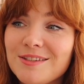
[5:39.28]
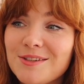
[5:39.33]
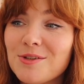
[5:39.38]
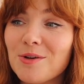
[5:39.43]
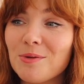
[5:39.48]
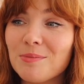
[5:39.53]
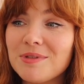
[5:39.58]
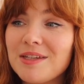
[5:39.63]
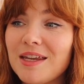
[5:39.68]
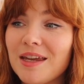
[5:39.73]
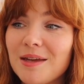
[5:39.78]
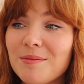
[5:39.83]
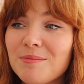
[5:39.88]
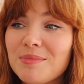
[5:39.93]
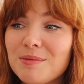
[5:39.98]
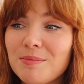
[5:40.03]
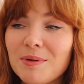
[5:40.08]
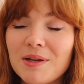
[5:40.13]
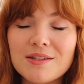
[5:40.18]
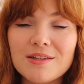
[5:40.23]
top
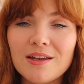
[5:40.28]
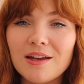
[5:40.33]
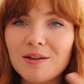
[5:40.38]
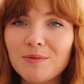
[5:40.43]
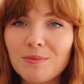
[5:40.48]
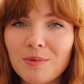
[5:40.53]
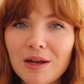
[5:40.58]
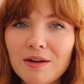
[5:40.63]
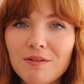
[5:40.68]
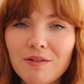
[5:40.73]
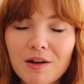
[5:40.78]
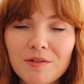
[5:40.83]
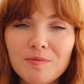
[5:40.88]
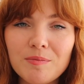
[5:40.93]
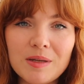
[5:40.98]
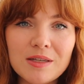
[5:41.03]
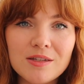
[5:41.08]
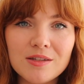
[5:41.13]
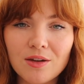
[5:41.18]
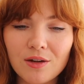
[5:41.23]
tips because I, where I've
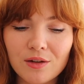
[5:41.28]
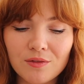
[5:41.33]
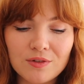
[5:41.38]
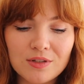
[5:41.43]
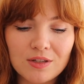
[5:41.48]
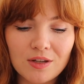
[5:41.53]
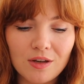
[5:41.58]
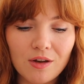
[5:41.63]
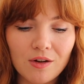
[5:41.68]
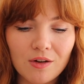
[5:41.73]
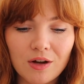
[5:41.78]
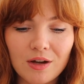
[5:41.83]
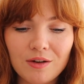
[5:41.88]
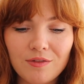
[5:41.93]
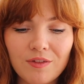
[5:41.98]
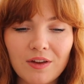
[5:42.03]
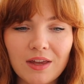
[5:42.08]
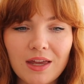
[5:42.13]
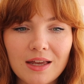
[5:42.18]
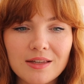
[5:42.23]
been sewing for so long I
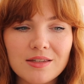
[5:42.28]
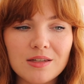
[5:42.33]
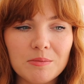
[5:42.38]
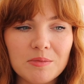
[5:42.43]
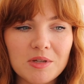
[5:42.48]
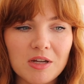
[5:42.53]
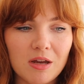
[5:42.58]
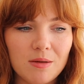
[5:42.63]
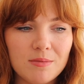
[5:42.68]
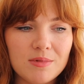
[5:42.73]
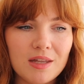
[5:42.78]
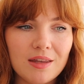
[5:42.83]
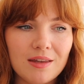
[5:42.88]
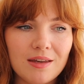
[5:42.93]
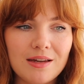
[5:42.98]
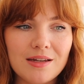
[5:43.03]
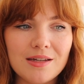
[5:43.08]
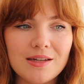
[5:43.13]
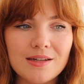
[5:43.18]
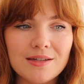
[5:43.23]
forget sometimes that
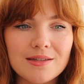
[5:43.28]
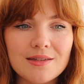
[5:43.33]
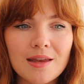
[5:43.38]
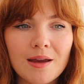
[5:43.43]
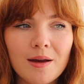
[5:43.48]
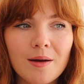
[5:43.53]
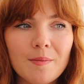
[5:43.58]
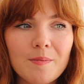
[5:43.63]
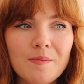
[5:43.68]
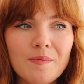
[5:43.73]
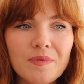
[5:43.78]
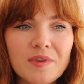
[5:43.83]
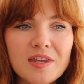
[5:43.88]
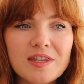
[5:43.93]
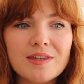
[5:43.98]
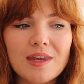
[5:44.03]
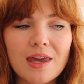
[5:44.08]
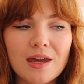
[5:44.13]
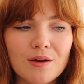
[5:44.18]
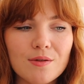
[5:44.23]
these
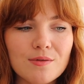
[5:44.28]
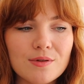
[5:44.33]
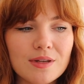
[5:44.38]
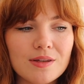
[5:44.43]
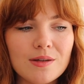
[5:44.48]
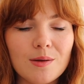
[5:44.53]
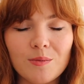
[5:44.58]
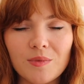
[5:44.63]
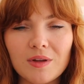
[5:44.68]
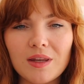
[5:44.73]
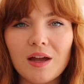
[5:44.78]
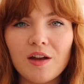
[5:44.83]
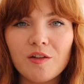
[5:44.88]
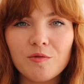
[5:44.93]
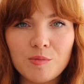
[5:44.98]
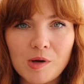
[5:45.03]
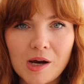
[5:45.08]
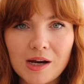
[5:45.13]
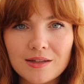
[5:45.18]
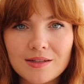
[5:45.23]
skills are something that
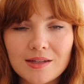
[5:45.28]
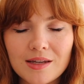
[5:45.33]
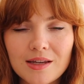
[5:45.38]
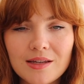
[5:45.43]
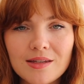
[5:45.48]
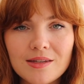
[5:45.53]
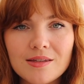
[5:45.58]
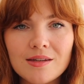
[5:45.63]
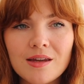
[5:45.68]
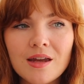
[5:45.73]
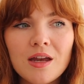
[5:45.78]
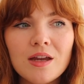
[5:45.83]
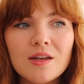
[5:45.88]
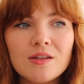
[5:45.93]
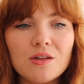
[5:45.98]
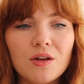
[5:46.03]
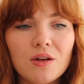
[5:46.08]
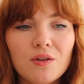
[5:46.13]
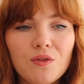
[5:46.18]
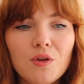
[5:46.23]
I've practiced
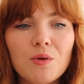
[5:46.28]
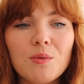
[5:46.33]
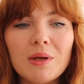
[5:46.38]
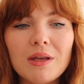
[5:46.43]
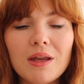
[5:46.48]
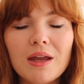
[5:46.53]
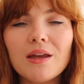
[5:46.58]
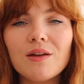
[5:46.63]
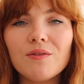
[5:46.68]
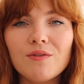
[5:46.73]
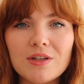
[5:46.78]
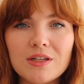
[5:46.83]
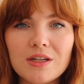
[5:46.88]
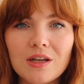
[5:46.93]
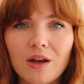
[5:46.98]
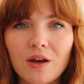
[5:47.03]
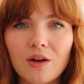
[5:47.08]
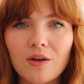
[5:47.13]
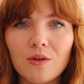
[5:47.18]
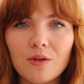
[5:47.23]
so if you would like a
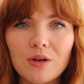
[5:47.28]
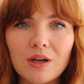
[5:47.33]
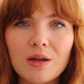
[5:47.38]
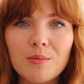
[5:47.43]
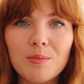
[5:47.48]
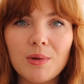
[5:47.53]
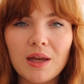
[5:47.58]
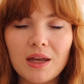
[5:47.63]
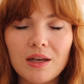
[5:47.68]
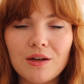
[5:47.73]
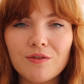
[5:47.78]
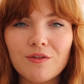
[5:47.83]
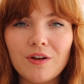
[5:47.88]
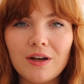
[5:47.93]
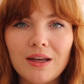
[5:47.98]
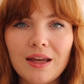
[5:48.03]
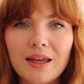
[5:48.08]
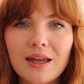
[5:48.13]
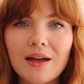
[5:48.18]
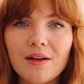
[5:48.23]
video on like a beginner
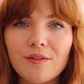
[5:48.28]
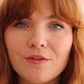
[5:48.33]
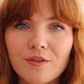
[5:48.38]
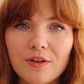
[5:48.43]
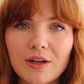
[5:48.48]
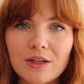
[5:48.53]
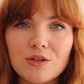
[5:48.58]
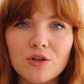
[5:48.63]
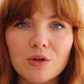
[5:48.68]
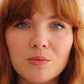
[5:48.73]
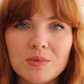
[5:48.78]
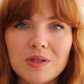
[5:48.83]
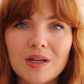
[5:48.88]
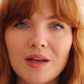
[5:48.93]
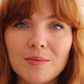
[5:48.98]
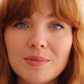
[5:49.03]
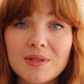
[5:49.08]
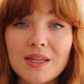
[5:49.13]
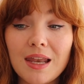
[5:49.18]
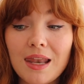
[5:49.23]
friendly gathering top
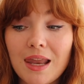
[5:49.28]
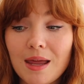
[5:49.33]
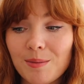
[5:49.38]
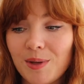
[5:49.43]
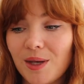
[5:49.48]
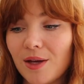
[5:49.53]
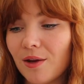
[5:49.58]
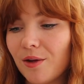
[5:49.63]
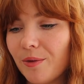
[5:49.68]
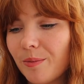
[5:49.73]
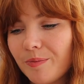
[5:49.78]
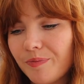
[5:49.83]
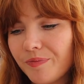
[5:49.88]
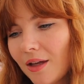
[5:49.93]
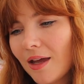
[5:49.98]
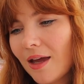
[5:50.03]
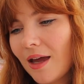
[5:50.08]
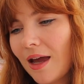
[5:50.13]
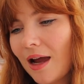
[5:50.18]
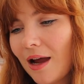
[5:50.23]
tips then let me know.
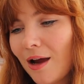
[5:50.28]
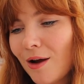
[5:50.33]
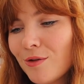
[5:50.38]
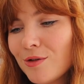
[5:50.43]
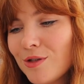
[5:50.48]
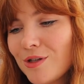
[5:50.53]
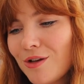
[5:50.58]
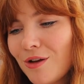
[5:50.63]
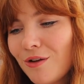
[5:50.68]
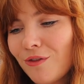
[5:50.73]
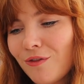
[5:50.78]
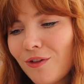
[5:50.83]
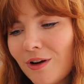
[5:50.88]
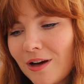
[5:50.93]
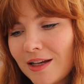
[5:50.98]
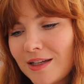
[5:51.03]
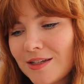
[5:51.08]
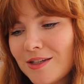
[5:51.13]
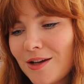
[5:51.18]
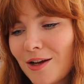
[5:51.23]
How do you
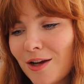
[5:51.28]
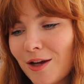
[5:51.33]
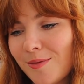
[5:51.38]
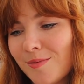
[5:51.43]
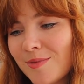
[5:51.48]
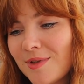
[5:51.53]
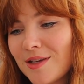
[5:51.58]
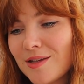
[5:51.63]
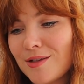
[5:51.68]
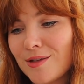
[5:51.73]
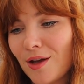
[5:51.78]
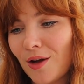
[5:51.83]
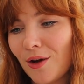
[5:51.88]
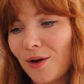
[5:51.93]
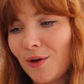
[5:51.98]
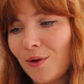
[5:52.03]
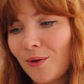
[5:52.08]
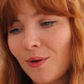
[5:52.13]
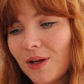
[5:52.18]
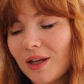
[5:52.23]
find time to
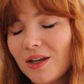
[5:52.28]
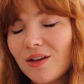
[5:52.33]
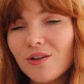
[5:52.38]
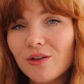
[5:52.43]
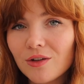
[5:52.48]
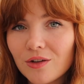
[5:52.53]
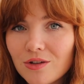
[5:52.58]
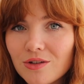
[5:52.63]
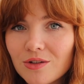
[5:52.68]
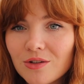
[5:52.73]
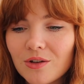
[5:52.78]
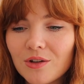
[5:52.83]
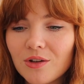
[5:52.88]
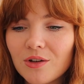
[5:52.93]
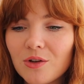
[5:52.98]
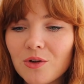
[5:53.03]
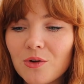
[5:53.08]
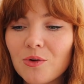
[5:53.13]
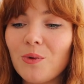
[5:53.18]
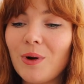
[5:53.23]
sew? Good
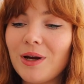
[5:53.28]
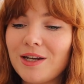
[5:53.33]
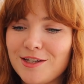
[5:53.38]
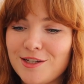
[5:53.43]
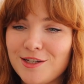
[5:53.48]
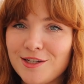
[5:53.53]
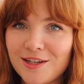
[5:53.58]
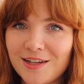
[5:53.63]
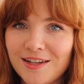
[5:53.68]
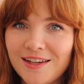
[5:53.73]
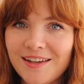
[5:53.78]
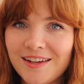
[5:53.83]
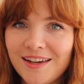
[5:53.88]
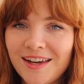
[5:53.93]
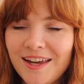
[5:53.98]
question.